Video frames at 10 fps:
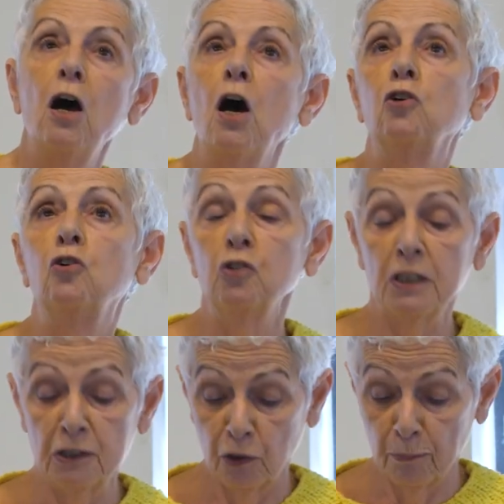
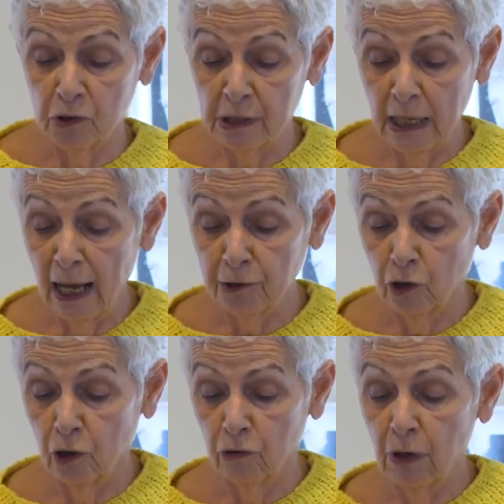According to
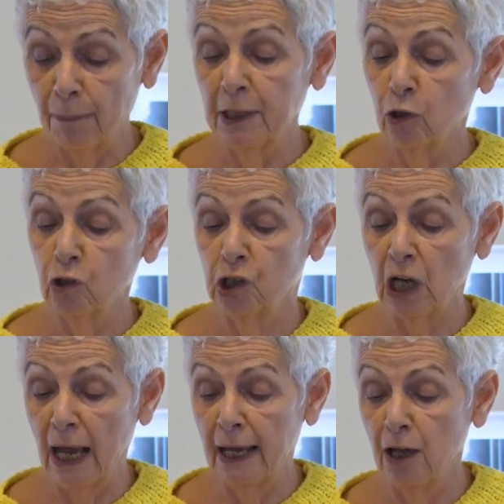Moscato, Rabbi
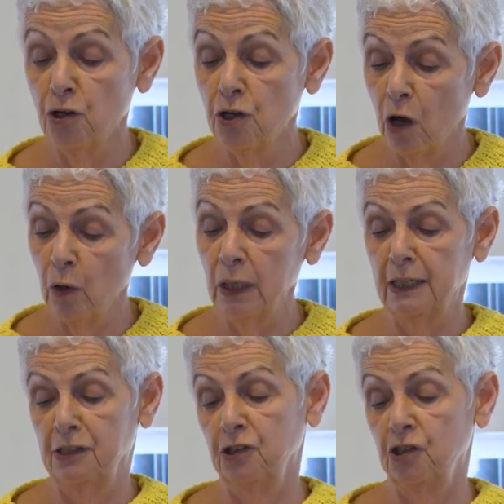Hoshaya
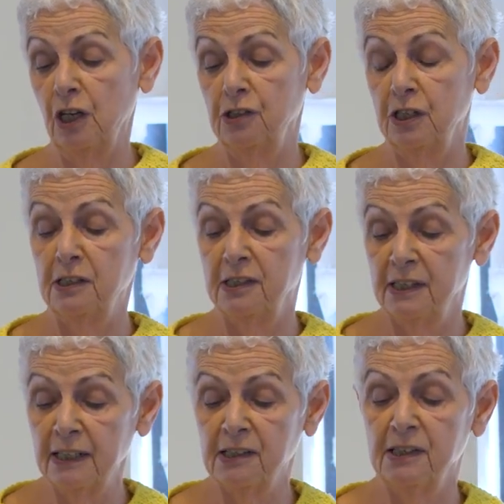knowingly suggested
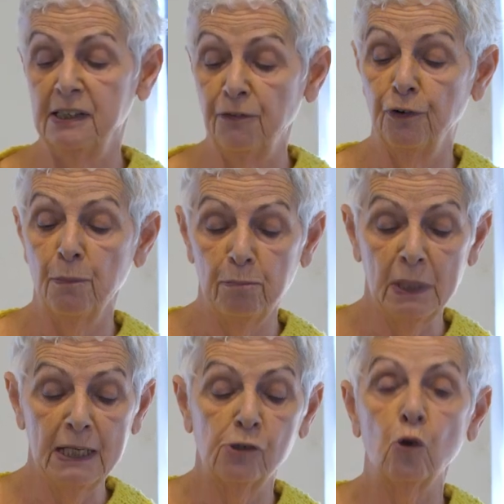six different
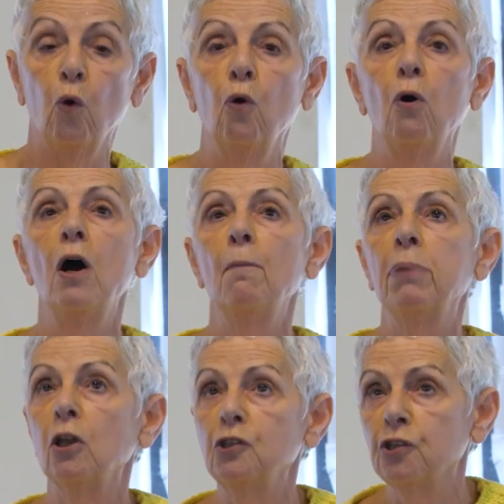meanings or
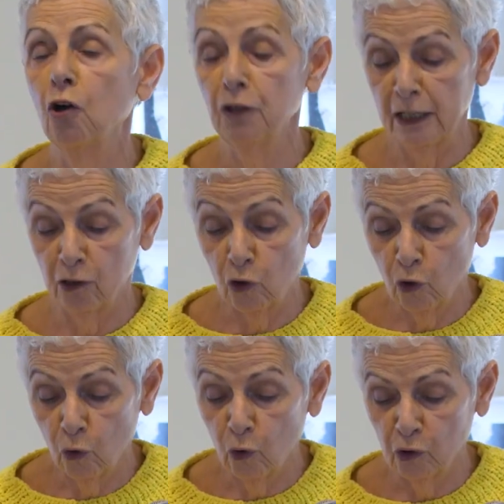Platonic
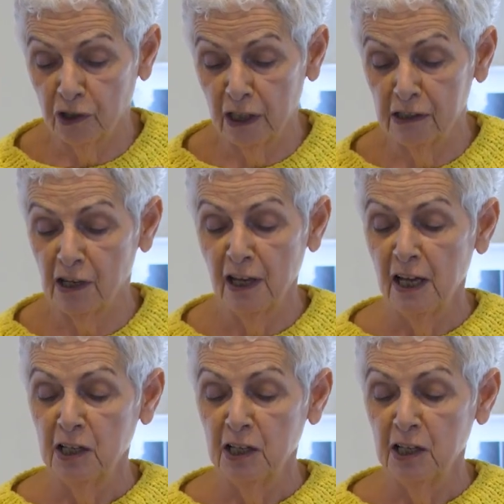causes